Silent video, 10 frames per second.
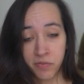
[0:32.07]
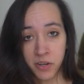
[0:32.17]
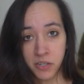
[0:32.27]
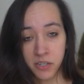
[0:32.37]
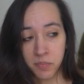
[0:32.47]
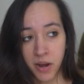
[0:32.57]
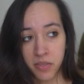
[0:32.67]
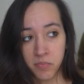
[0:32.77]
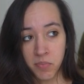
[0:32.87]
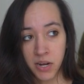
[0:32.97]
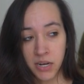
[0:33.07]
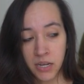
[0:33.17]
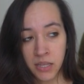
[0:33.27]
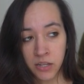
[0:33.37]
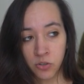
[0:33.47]
funded by the
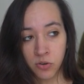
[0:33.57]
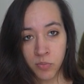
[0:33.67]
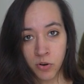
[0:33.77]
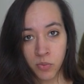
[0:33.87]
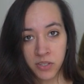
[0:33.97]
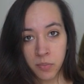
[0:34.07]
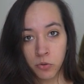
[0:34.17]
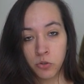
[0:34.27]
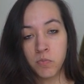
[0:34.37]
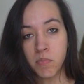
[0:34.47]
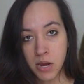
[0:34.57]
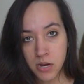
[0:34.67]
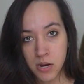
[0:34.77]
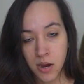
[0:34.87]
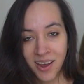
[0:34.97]
money that Tsukamoto was able to
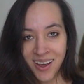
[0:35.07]
make